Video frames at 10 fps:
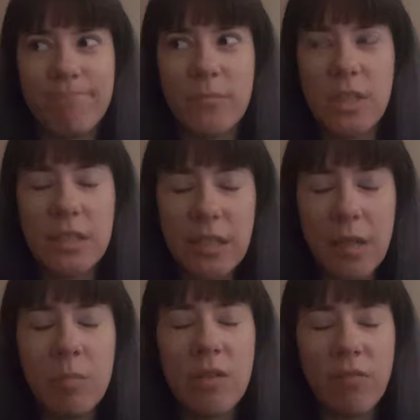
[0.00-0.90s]
this
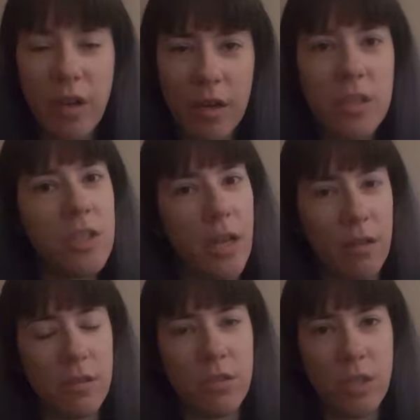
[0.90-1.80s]
can be very
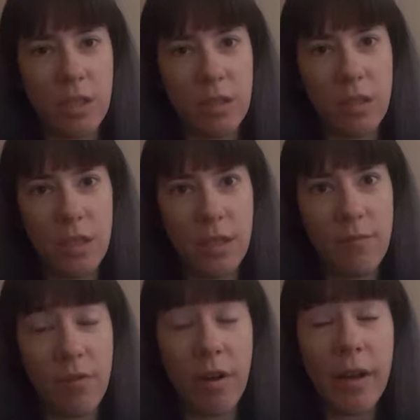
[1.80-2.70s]
challenging,
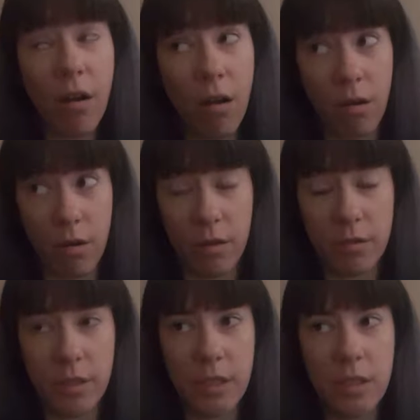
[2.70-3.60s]
very
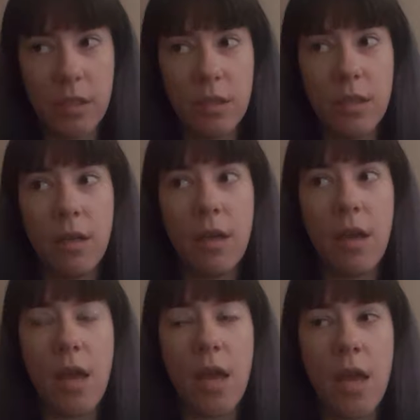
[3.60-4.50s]
hard,
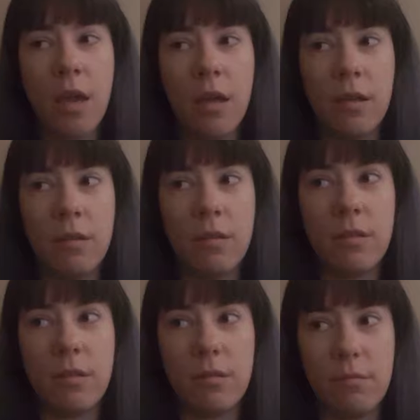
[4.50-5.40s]
and
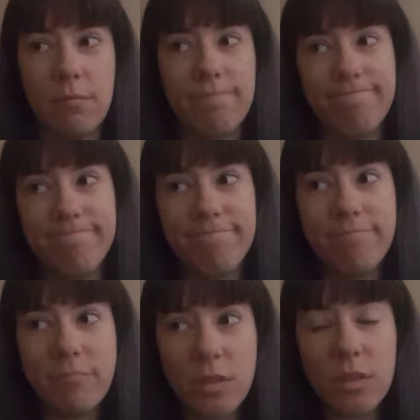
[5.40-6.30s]

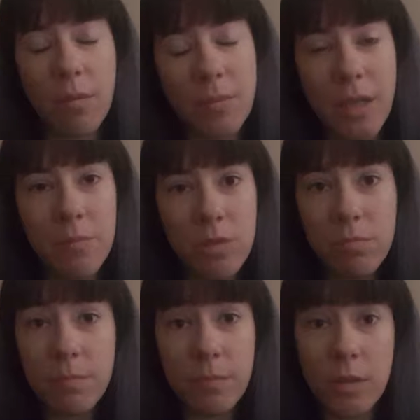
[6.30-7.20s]
sometimes you
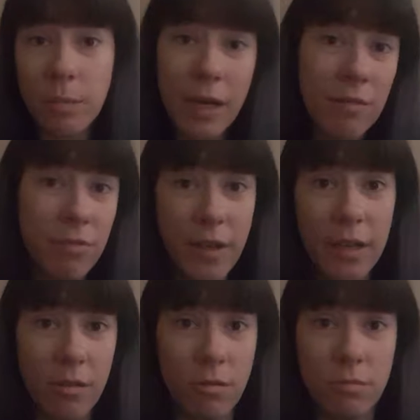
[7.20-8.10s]
might
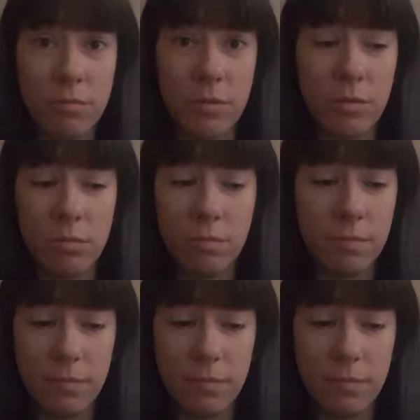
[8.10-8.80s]
fail. You